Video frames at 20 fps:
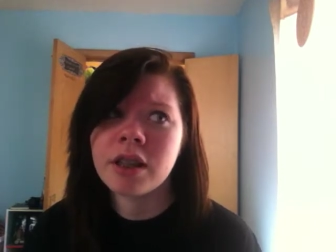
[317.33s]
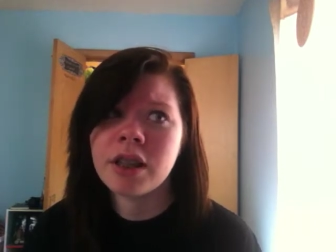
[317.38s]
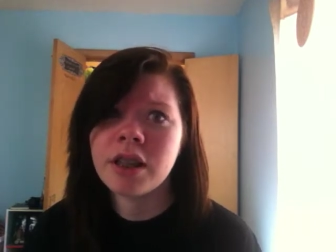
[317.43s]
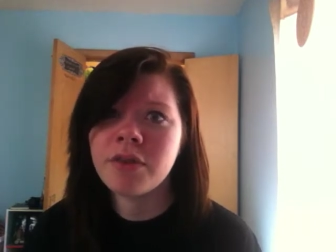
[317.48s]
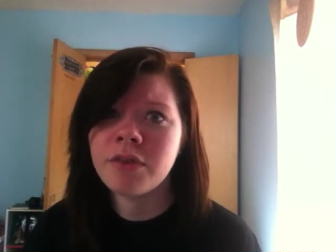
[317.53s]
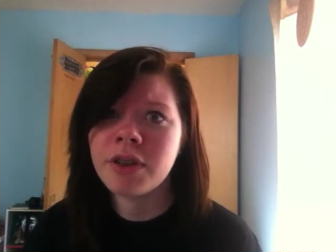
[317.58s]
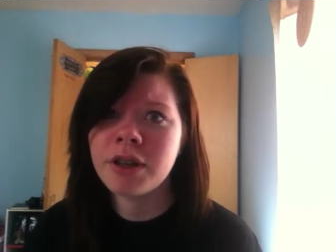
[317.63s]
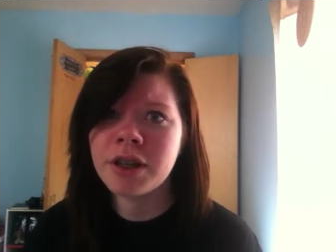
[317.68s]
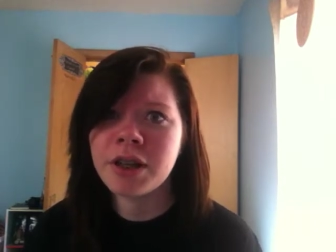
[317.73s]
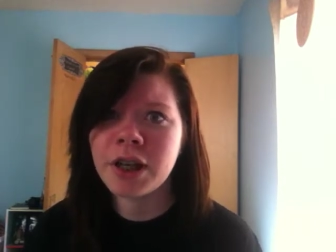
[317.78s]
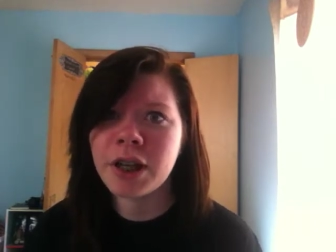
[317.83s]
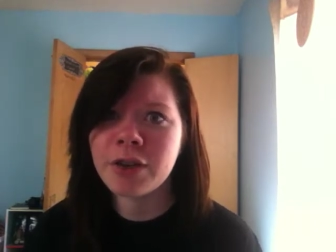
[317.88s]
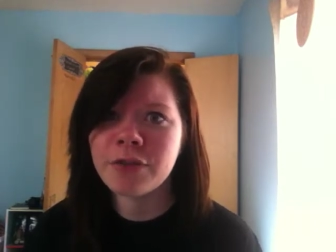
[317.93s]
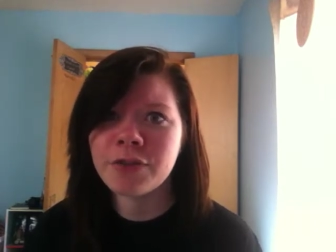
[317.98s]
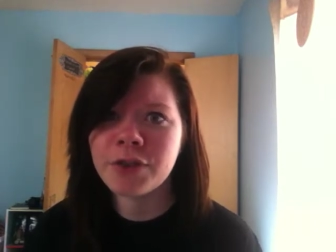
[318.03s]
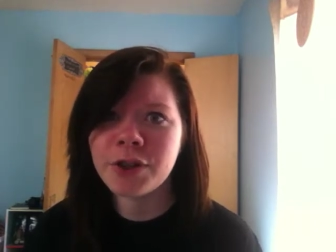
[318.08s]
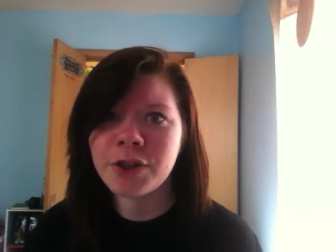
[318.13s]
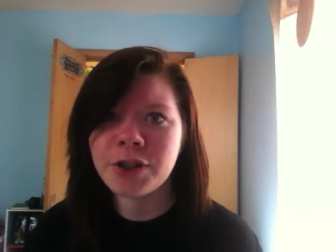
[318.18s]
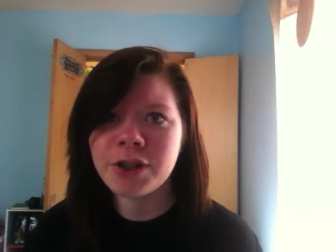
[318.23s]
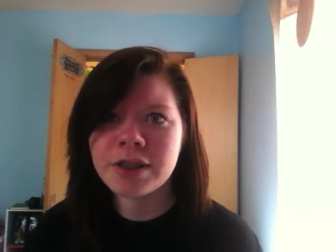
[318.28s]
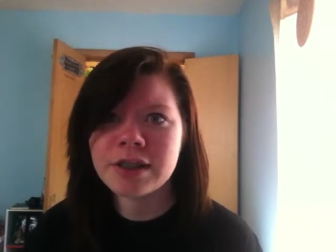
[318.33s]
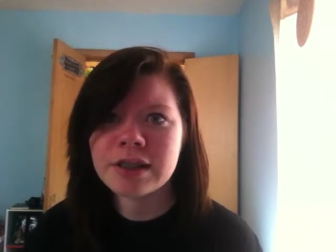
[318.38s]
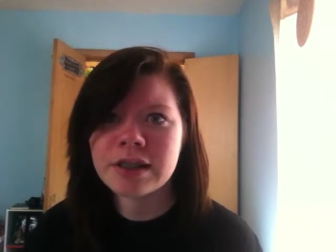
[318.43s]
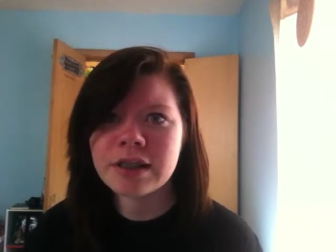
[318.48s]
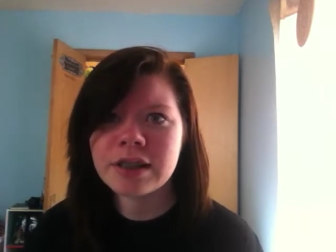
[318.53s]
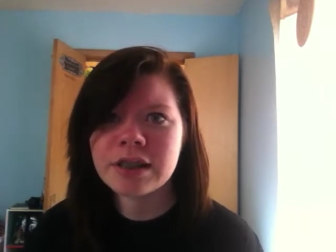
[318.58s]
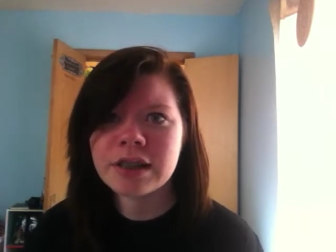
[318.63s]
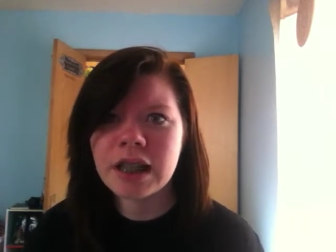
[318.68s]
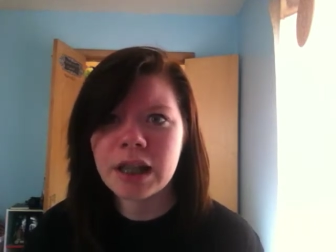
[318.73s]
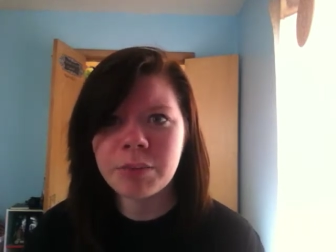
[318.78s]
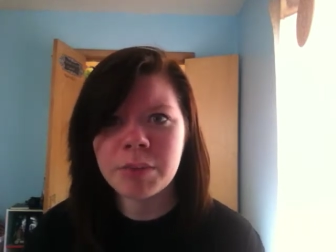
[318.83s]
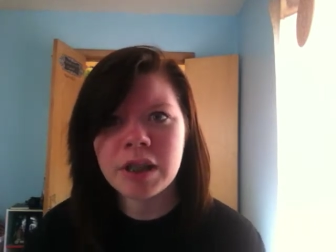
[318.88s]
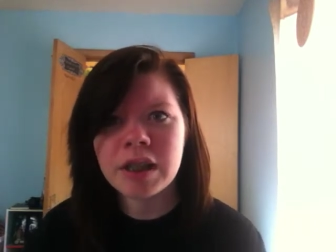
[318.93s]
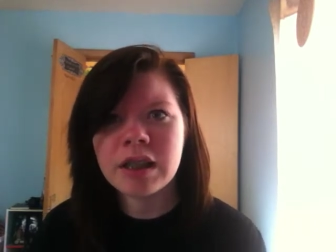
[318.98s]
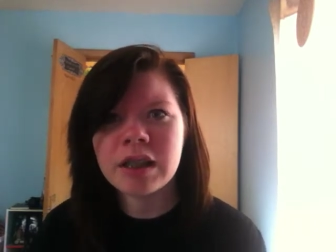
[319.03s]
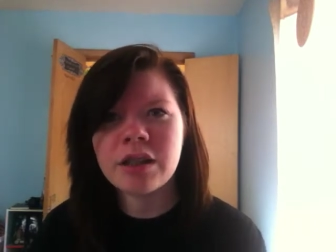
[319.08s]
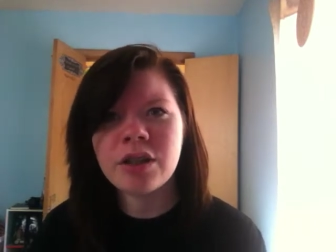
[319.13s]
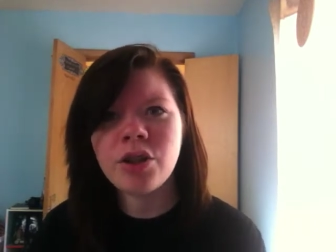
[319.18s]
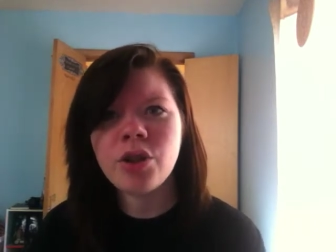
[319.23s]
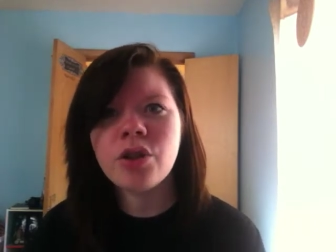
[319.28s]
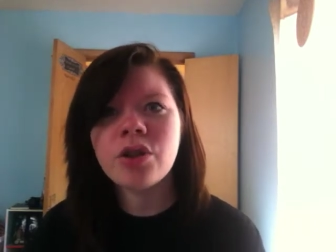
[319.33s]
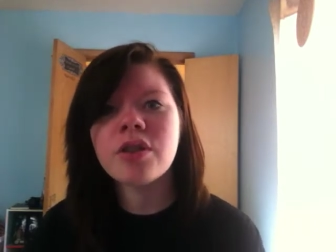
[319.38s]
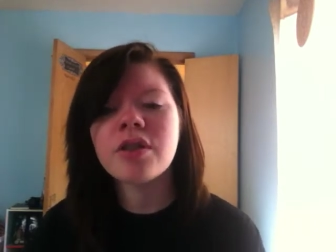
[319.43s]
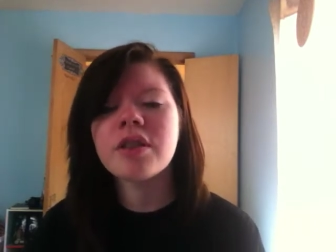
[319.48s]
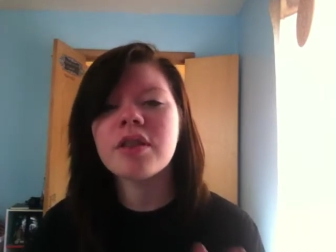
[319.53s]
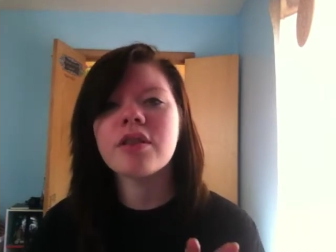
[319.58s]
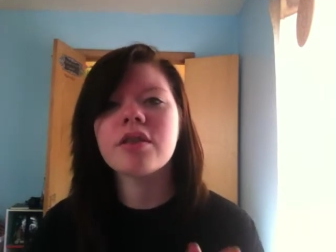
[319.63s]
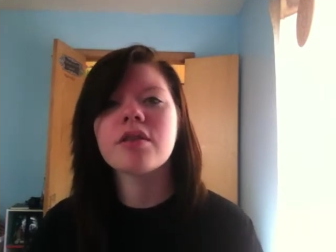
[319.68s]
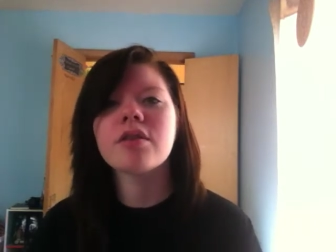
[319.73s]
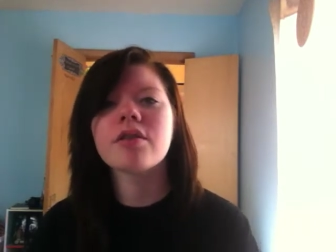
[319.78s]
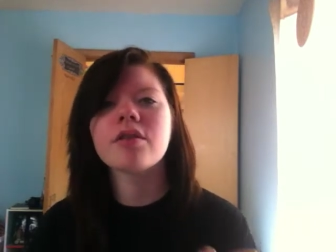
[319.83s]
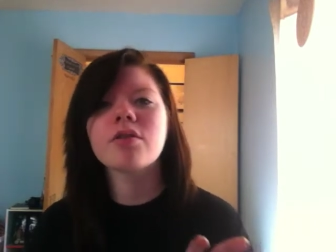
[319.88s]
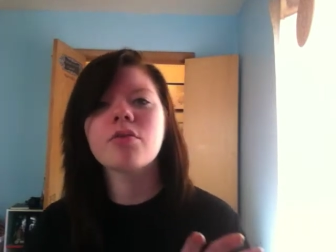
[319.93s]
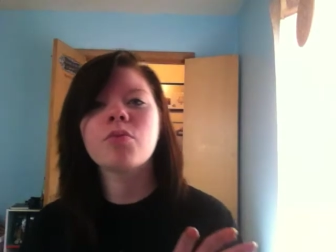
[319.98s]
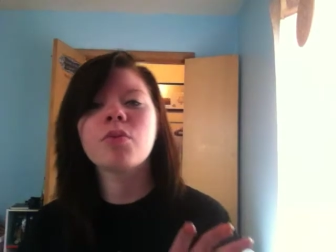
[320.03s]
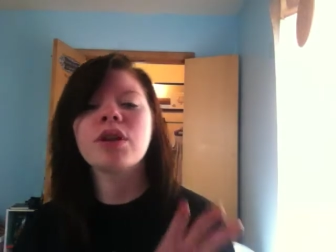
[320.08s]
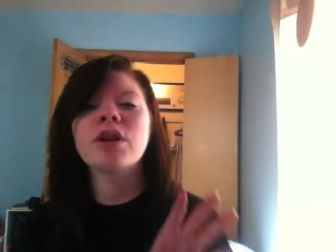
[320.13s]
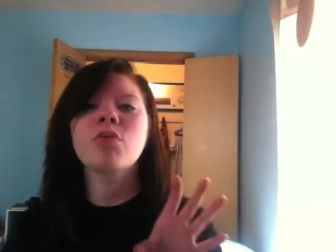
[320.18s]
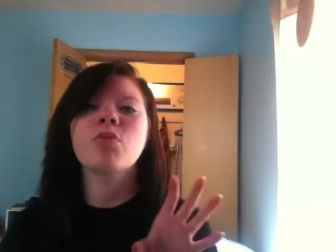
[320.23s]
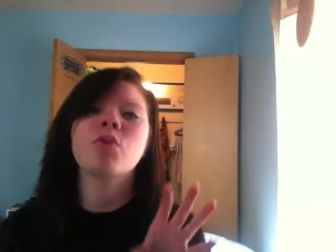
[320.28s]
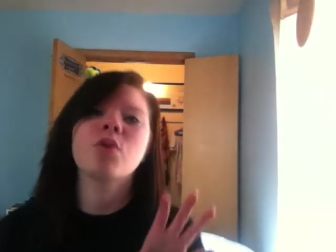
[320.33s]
given an effort. I mean, when a